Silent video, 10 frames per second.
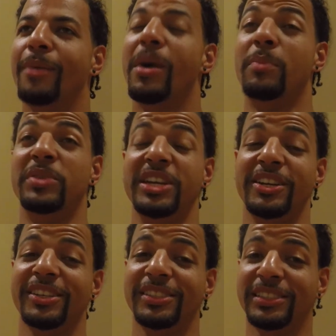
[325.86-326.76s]
my
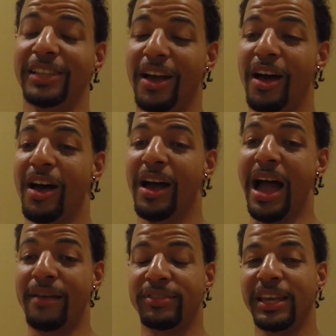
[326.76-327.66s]
peers,
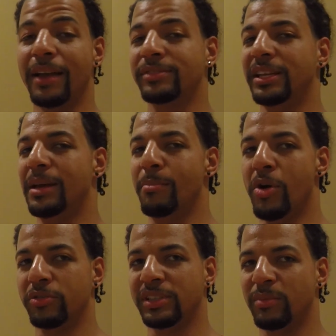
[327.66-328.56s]
I think I've seen it
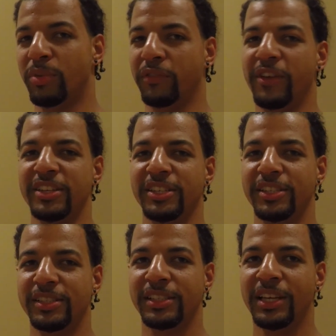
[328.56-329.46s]
most in
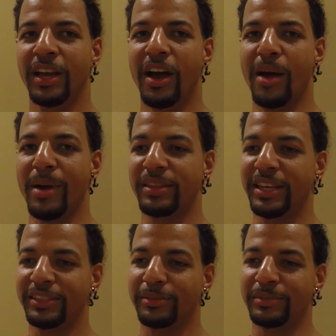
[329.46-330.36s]
professors. I
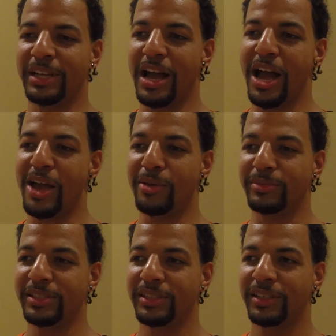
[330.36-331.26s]
think
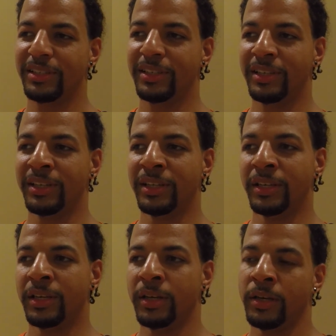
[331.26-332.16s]
sometimes
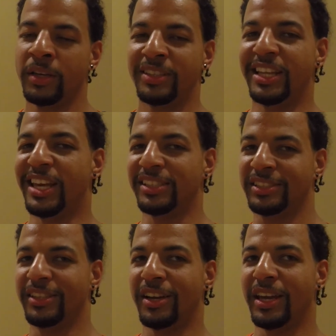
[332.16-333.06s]
they get
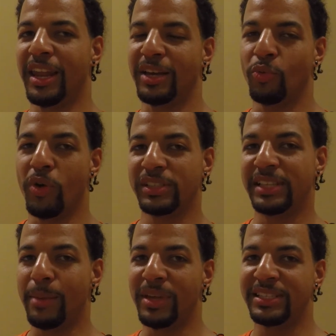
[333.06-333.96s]
stuck in like one
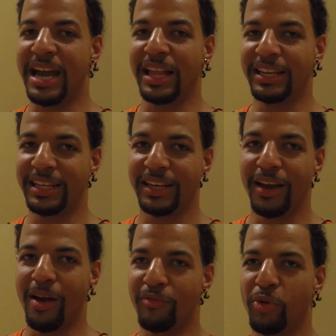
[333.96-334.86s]
set mentality.
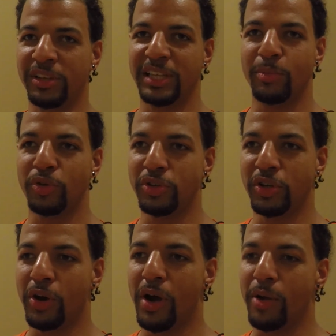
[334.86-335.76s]
For example,
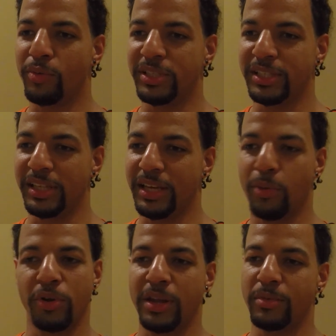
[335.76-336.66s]
I recently, I
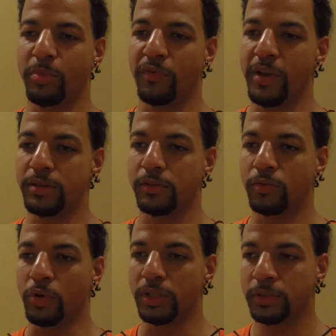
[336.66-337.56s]
won't name the professor,
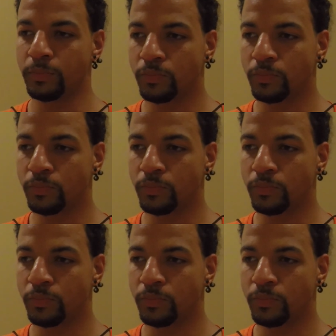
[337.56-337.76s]
of course.